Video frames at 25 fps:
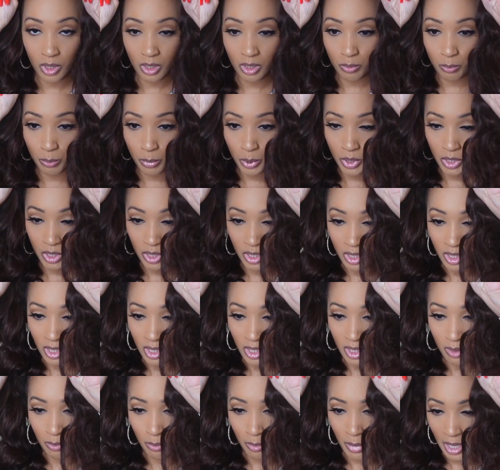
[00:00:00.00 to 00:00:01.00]
to push
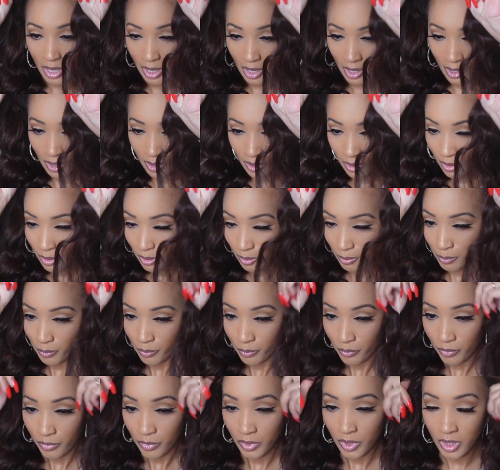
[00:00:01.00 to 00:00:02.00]
this back
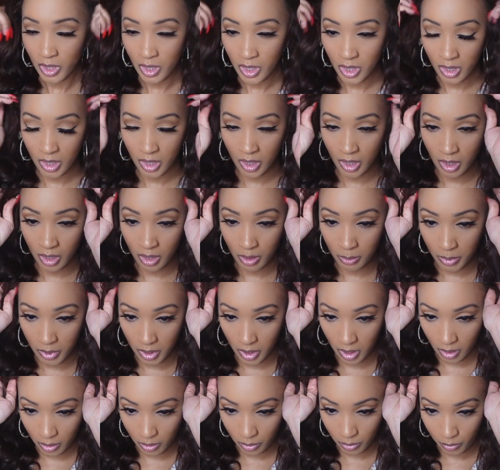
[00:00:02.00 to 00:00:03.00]
and get the clips
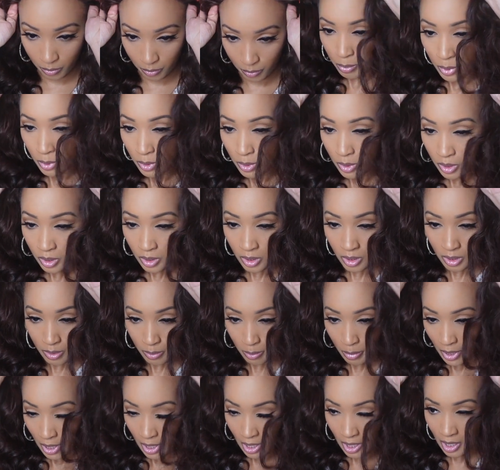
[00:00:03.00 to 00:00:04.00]
out. Pull this
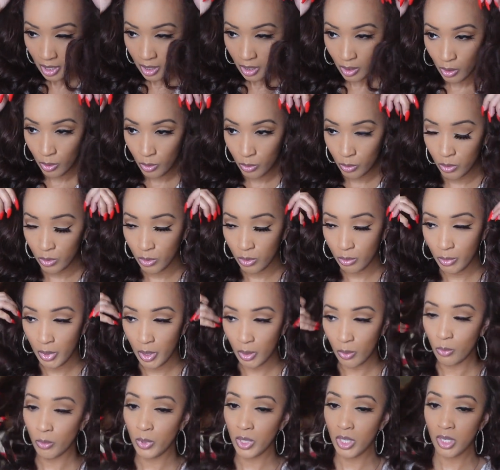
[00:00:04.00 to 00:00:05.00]
back onto
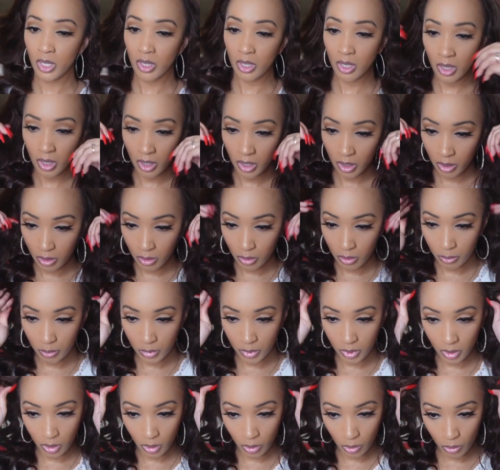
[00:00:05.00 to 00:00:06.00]
my wig cap
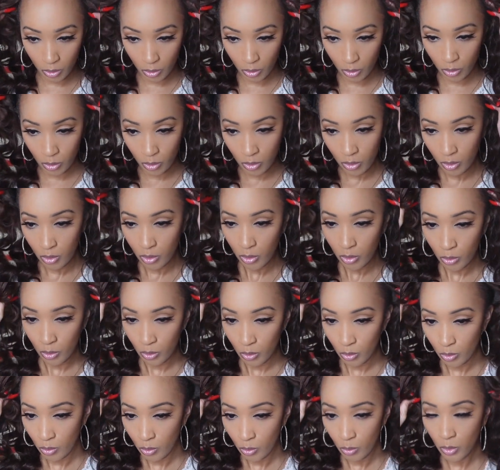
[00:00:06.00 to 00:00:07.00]
so
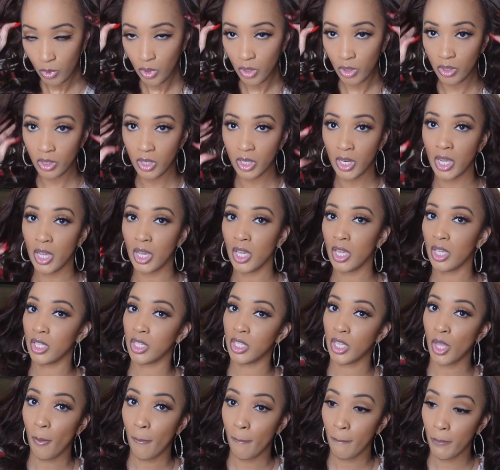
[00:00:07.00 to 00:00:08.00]
we are
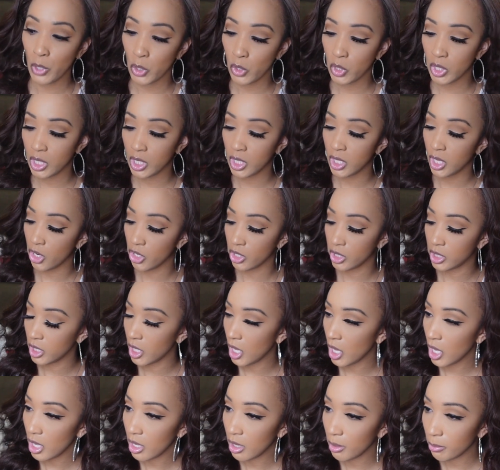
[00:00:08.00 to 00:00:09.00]
not burning our
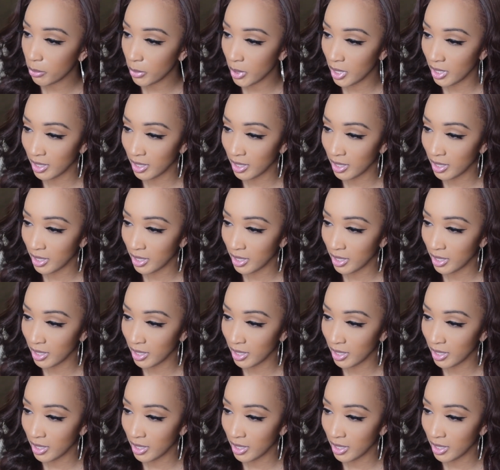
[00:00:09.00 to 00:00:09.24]
scalp.